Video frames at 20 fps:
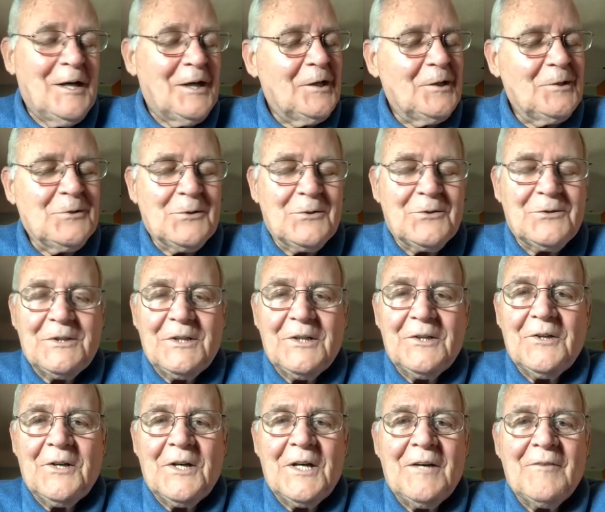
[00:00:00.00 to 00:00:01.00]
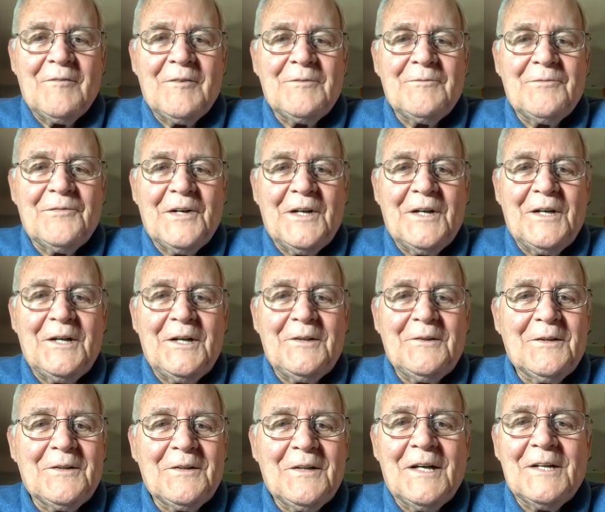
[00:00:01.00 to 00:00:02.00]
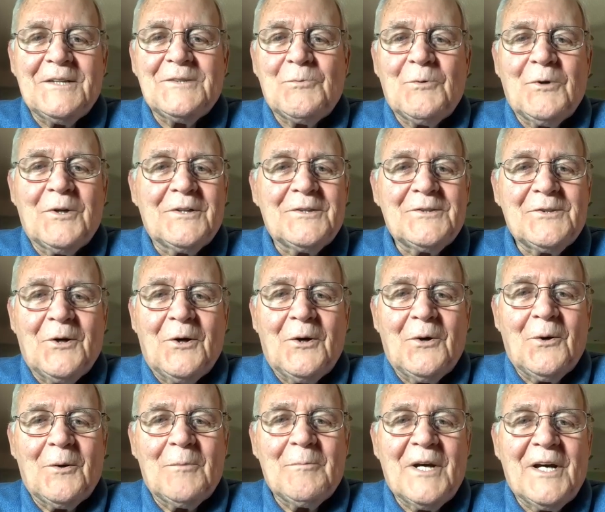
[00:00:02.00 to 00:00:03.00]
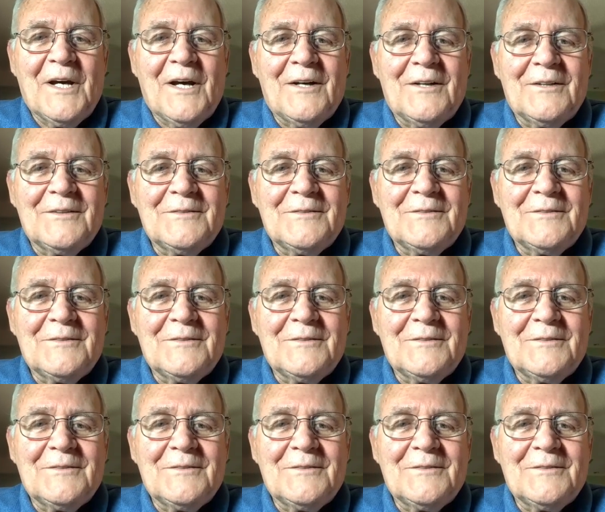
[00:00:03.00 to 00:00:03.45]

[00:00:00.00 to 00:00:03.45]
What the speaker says: and you're still having fun, then that's what it's all about.